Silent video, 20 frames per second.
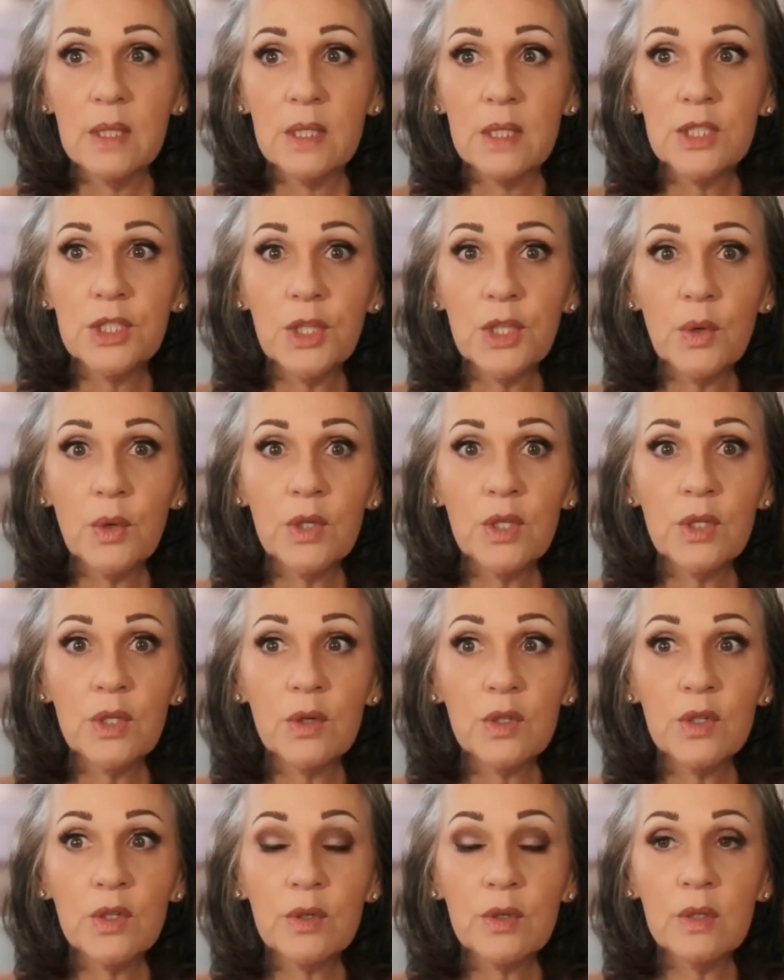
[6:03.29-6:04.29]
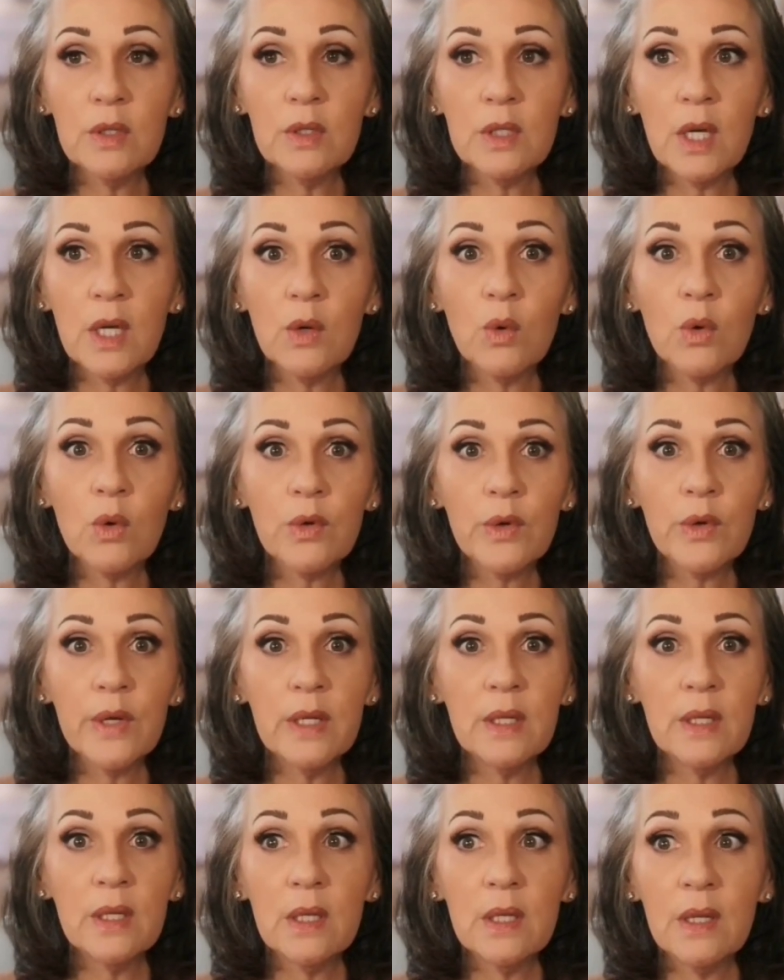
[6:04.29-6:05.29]
So, you know, you're got to order
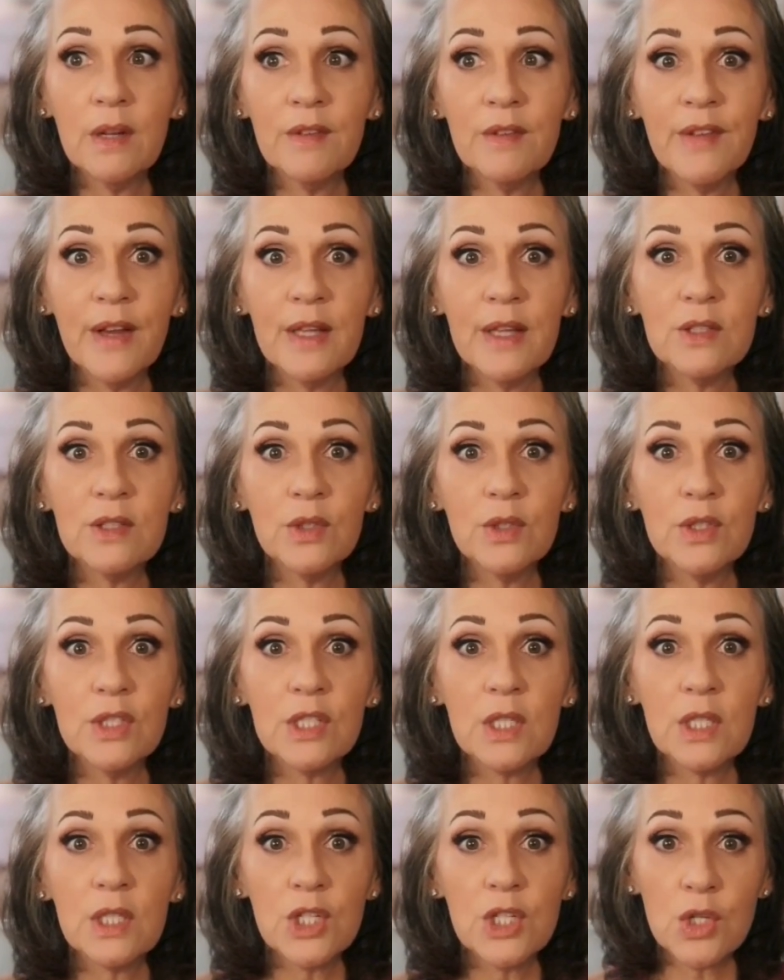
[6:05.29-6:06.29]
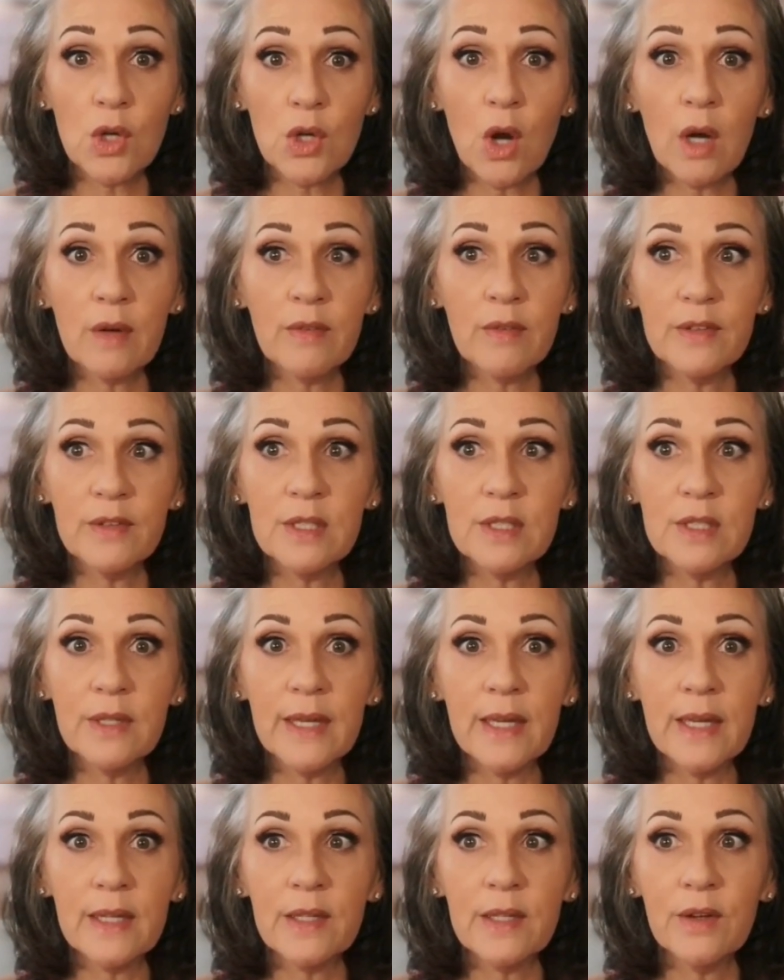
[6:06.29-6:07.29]
it in advance, or you just got to starve until they
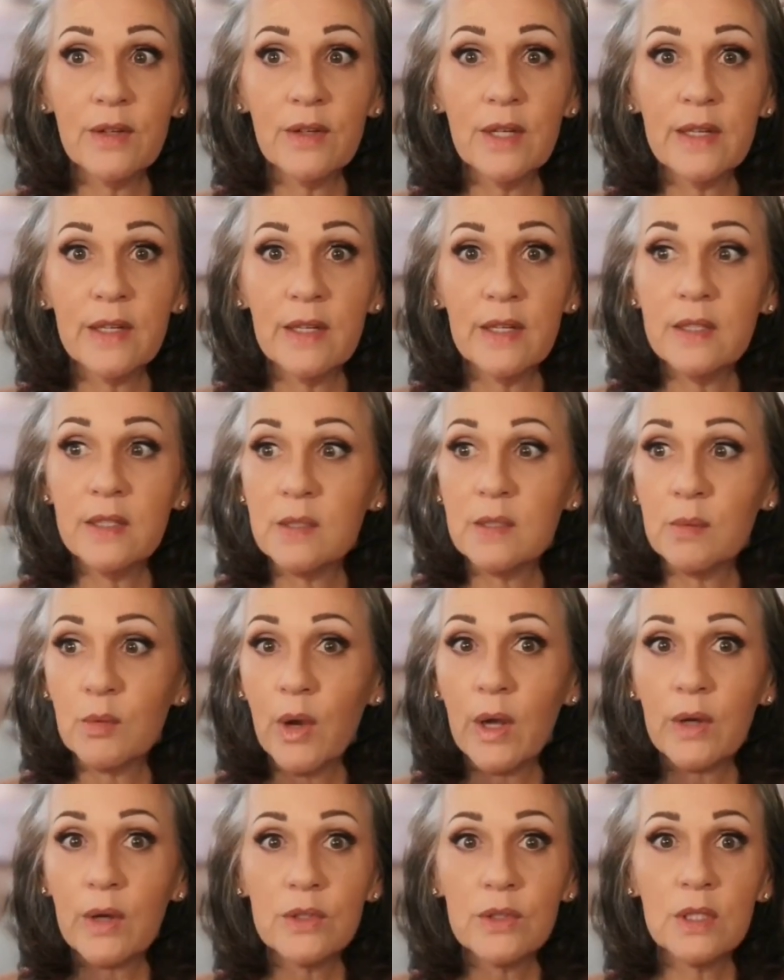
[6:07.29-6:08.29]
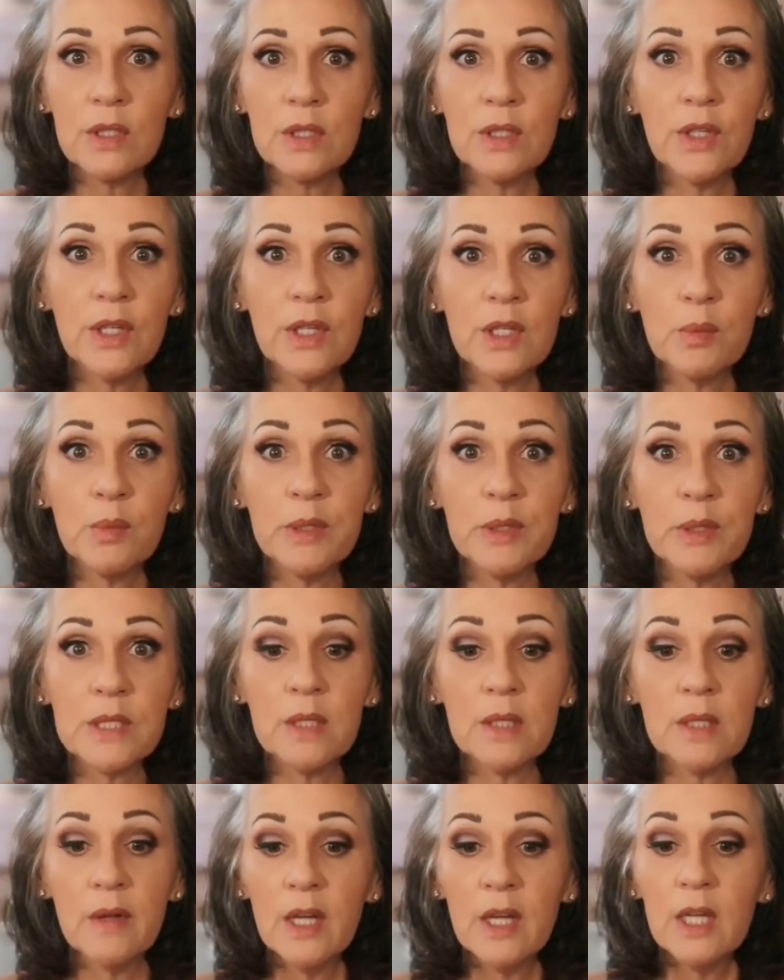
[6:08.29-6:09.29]
get there and like eat some crackers until you get your pizza.